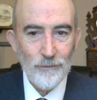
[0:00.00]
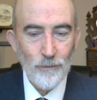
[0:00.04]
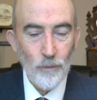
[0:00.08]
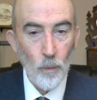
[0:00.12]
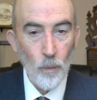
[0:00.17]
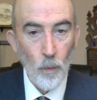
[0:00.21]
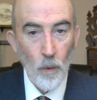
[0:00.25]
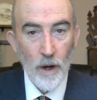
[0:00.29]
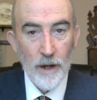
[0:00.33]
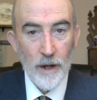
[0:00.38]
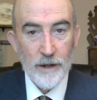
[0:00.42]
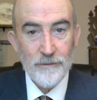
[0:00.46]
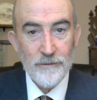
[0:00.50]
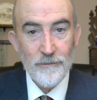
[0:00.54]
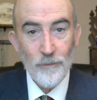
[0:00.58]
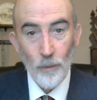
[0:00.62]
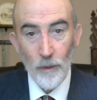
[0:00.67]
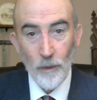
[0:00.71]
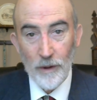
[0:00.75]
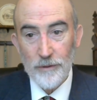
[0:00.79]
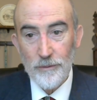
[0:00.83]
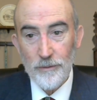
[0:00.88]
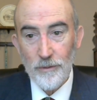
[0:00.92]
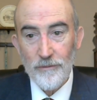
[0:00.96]
1,
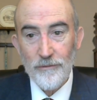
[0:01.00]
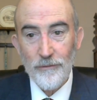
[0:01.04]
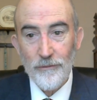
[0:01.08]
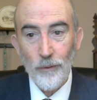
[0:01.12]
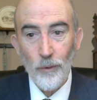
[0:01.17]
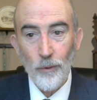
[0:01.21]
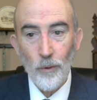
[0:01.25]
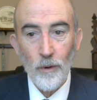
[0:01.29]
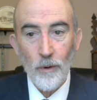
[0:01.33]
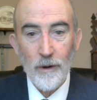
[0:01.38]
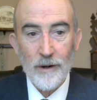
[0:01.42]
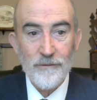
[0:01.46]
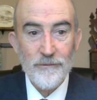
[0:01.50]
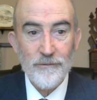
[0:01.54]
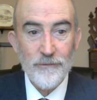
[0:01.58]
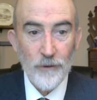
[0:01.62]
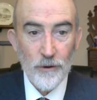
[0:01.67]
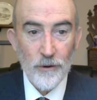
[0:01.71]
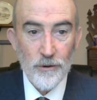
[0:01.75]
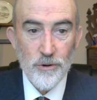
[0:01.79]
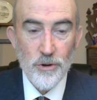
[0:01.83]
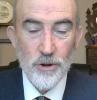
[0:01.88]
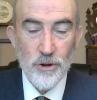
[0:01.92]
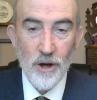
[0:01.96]
1 through 4, and
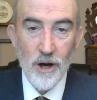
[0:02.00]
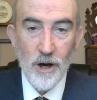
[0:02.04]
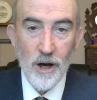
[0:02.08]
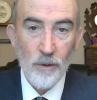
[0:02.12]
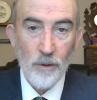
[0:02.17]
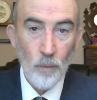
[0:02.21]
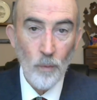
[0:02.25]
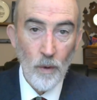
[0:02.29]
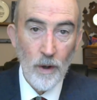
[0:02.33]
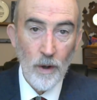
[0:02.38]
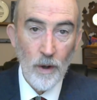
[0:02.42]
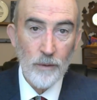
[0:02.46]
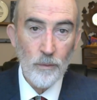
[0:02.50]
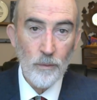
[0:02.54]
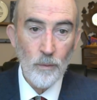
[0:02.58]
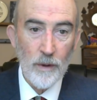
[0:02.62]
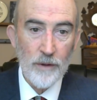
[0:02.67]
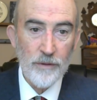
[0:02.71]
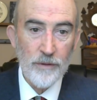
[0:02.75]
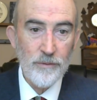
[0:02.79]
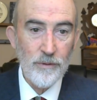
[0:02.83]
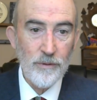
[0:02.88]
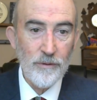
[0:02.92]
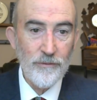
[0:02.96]
1 John 1,
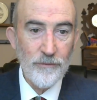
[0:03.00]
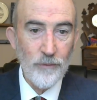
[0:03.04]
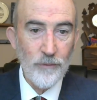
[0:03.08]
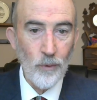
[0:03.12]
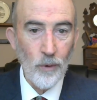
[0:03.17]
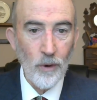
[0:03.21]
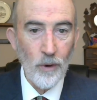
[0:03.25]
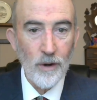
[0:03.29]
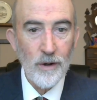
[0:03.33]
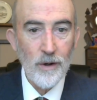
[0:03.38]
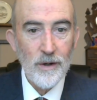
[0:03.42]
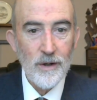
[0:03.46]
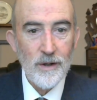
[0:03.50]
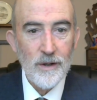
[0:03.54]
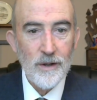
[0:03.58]
1 through 4,